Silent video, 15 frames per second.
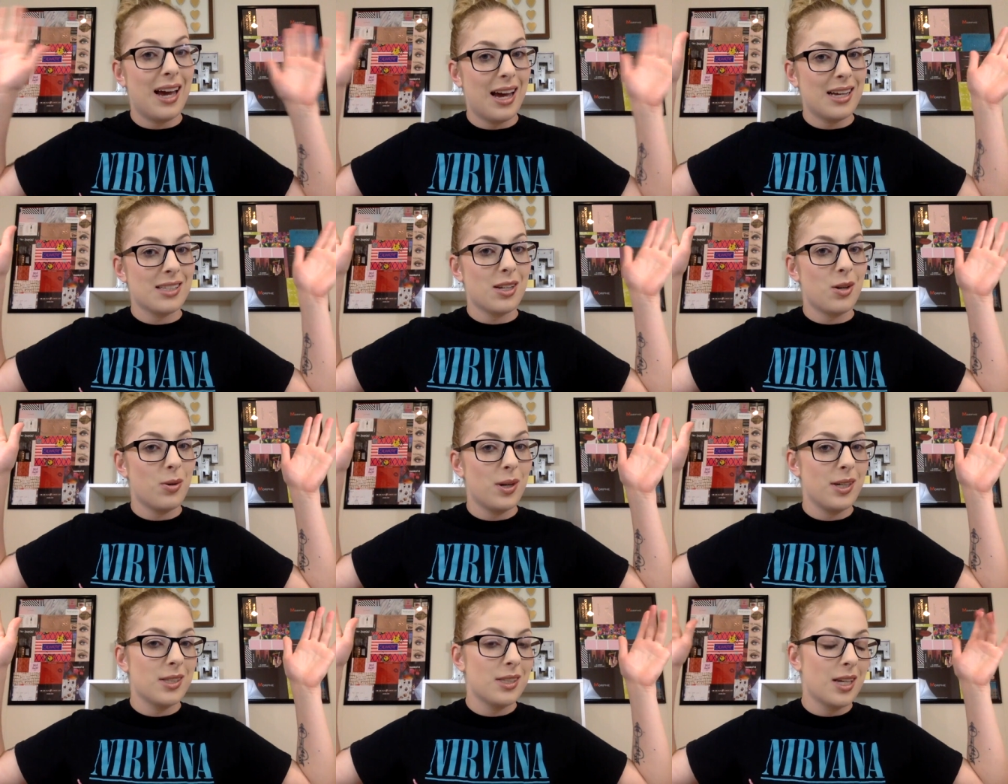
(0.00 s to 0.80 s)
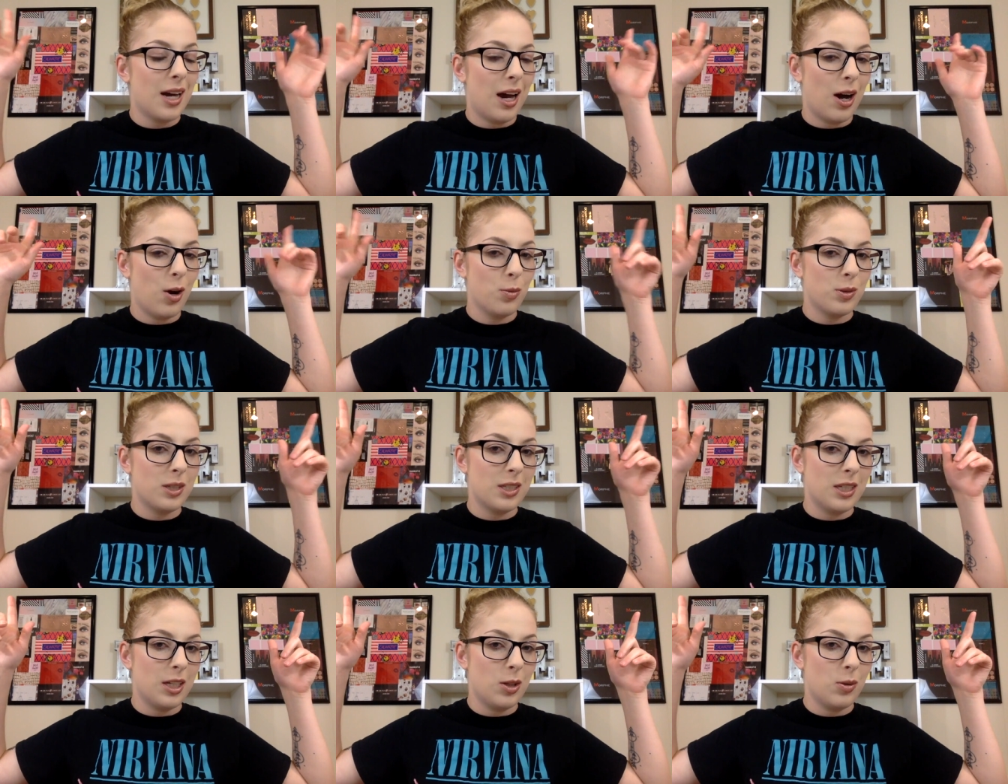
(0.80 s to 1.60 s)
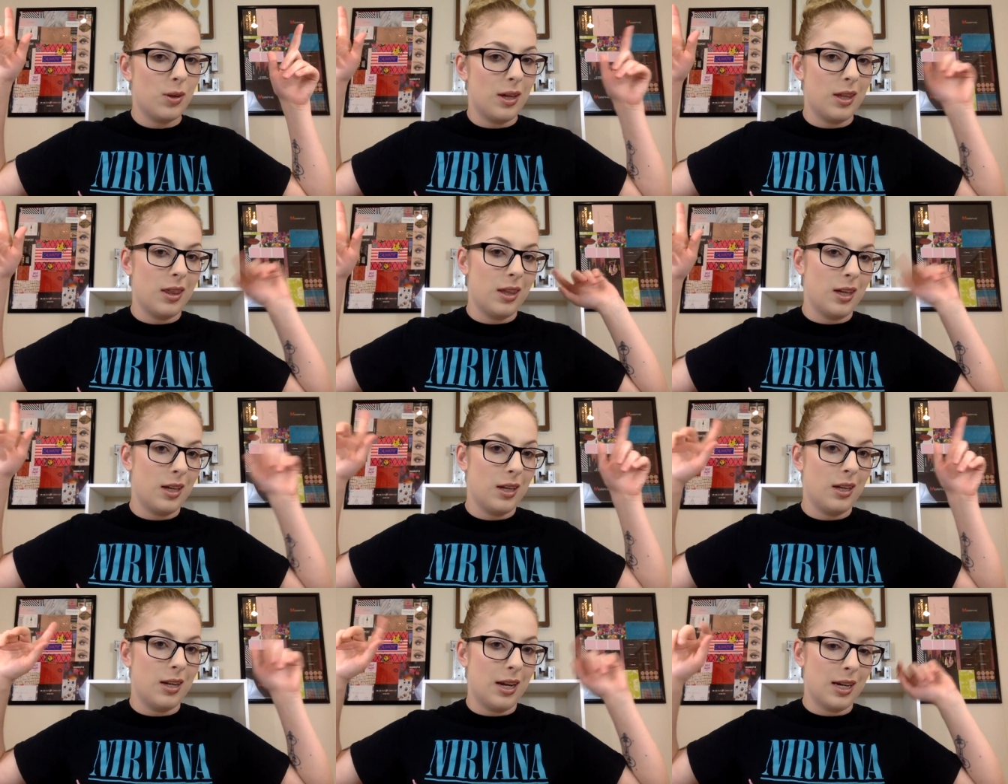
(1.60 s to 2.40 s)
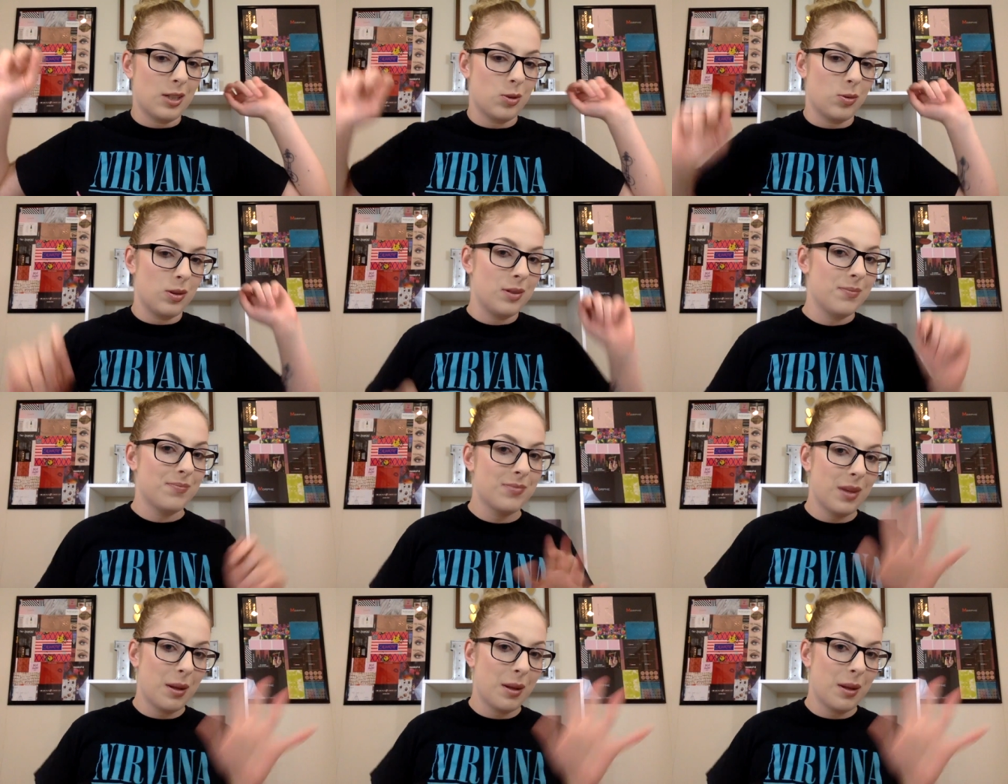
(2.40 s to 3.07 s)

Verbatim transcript: As always, I hope to see you in the next one.